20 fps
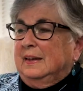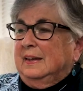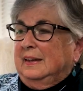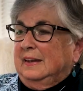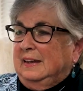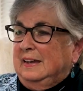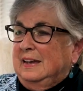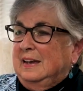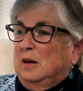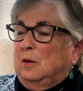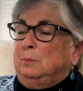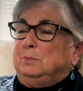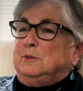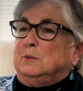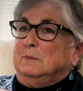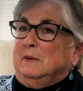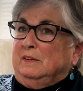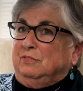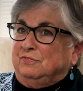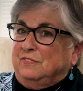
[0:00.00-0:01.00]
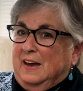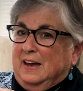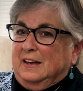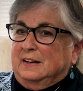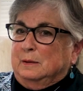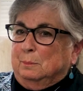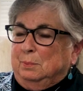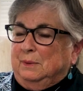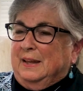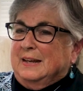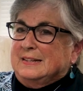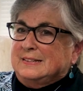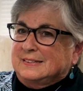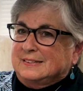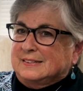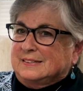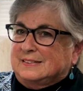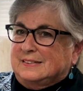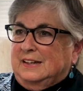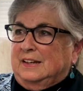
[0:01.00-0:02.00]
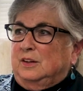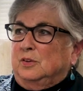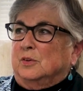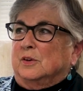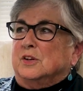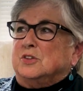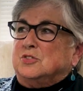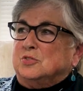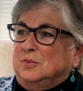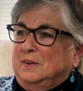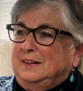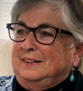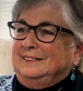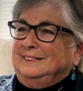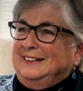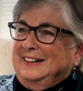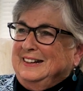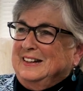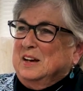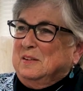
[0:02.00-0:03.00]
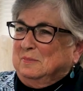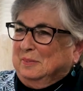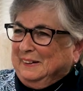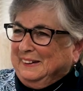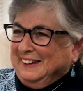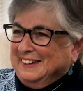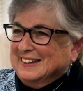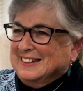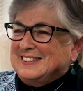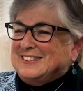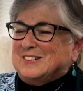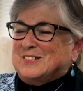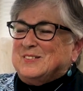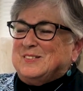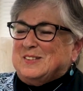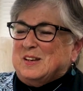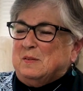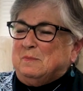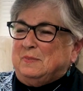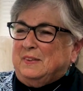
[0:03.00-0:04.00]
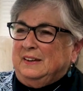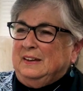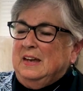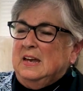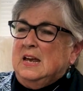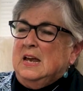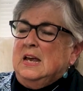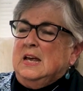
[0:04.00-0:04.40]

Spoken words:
He helped me find a place to sit or a tree to lean up against or something.